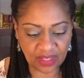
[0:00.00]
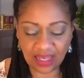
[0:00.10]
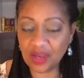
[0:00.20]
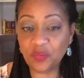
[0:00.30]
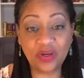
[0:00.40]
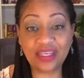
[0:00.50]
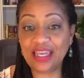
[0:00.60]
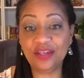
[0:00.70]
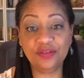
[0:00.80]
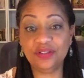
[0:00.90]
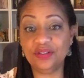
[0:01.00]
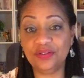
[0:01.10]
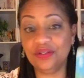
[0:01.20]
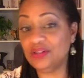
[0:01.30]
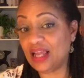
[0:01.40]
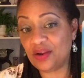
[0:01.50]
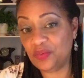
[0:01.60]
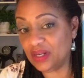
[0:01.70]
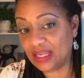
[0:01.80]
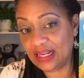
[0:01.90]
And what can you do? You're like,
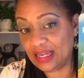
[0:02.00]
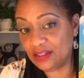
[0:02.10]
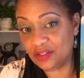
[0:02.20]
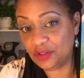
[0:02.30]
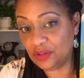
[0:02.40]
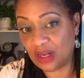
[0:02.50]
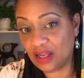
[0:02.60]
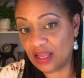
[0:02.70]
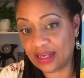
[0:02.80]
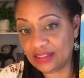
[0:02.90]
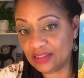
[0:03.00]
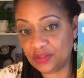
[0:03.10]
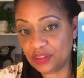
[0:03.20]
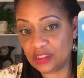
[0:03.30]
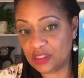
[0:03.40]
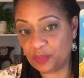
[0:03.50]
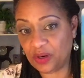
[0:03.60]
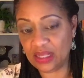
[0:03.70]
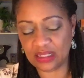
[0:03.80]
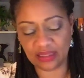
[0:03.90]
what can I do? All I can do is just
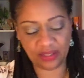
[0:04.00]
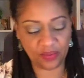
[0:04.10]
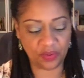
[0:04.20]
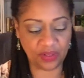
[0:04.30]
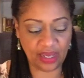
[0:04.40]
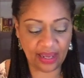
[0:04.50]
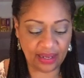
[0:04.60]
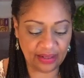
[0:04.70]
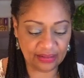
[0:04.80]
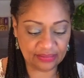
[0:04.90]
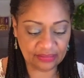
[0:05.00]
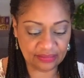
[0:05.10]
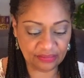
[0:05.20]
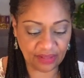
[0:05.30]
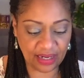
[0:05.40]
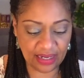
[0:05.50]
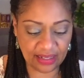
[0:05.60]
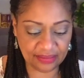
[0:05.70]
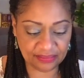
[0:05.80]
pray that they're okay, right?